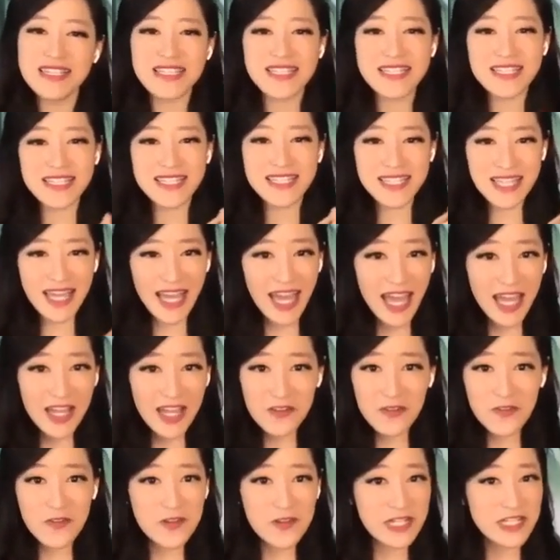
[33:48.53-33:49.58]
to
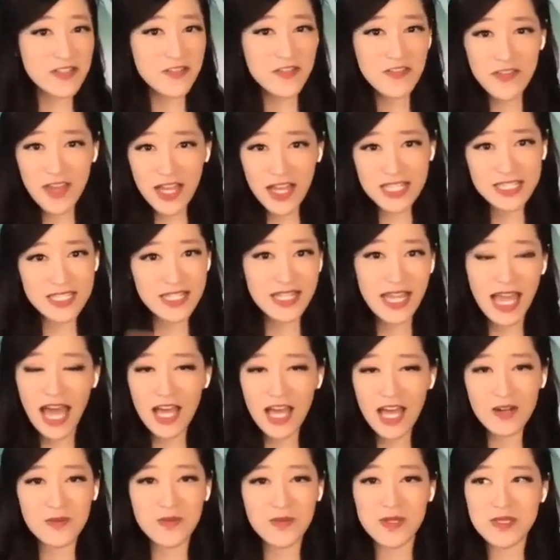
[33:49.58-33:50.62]
scan for infected
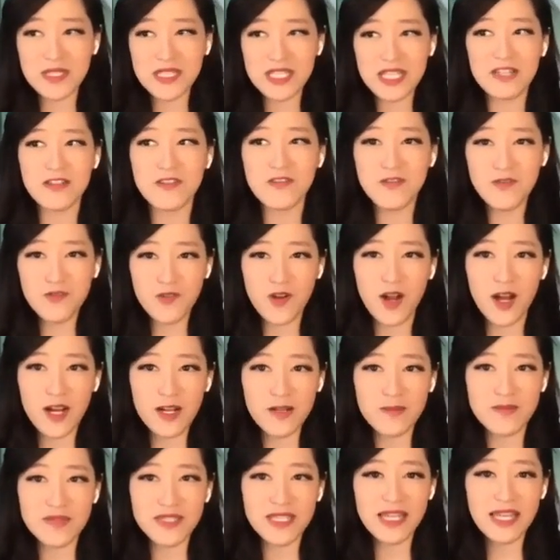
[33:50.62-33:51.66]
animals in
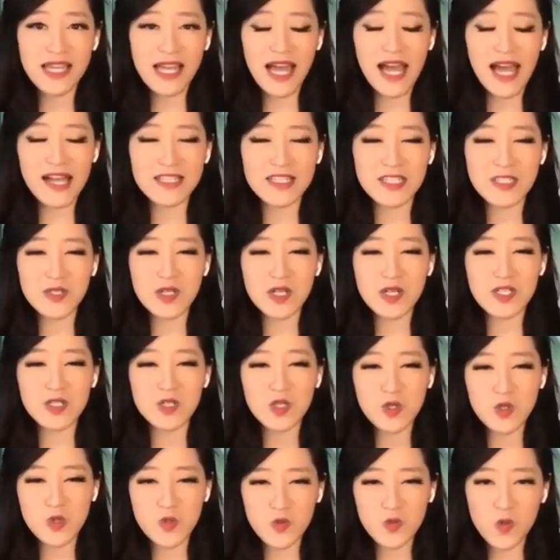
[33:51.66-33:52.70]
farms, and to
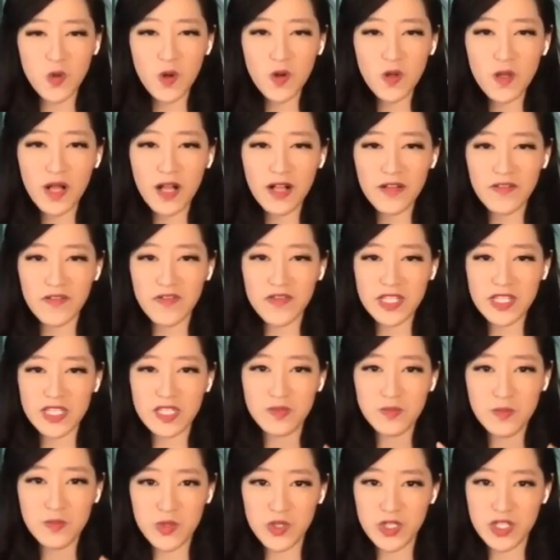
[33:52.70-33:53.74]
control all of
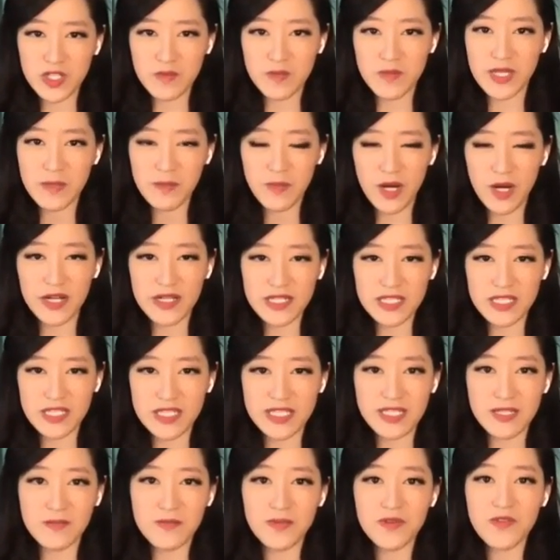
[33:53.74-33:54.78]
these bushmeat
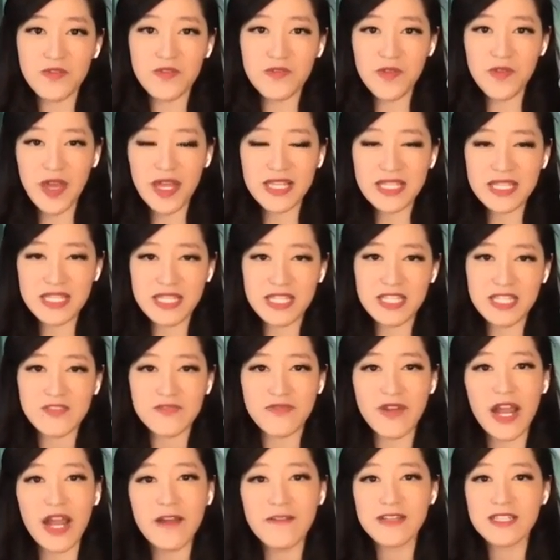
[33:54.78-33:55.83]
markets to prevent these
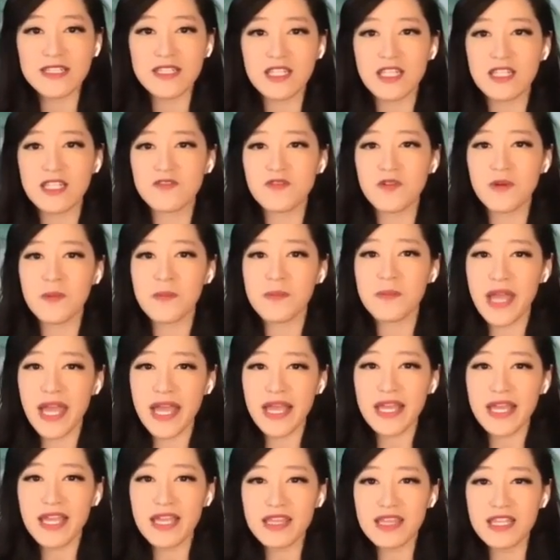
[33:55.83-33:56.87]
viruses from
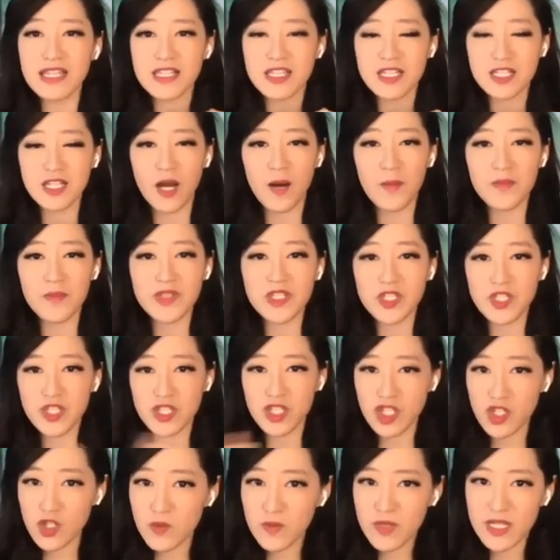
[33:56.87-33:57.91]
making the jump to
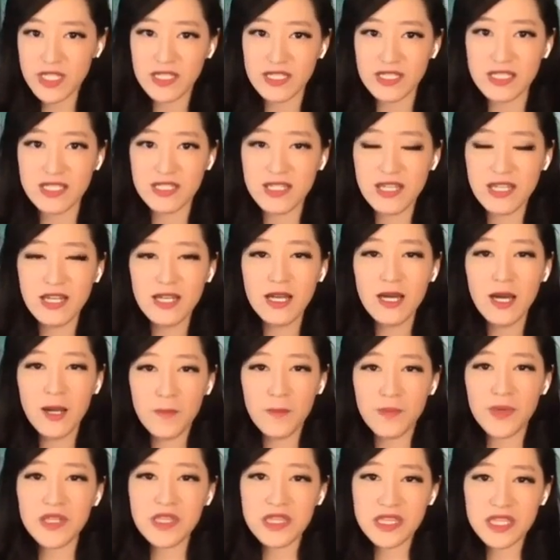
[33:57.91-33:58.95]
humans.
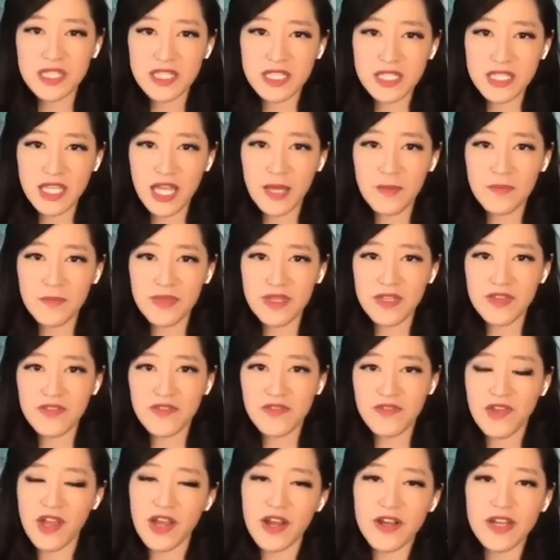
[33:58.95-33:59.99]
But this can be
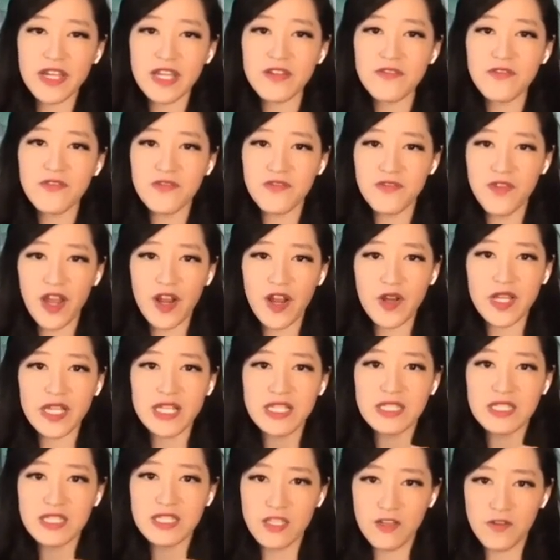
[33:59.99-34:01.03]
very,
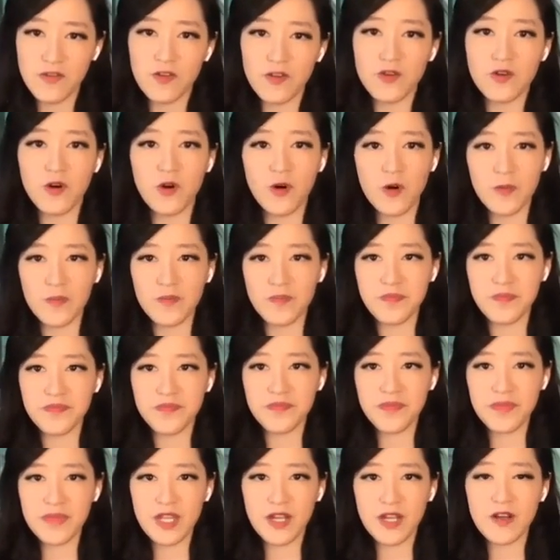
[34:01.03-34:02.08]
very difficult,
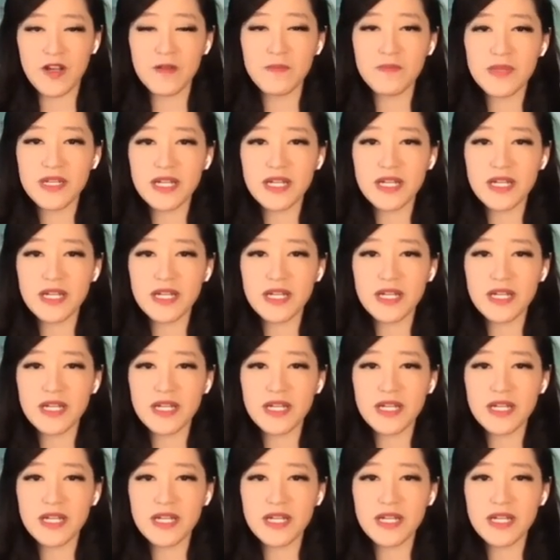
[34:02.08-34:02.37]
right?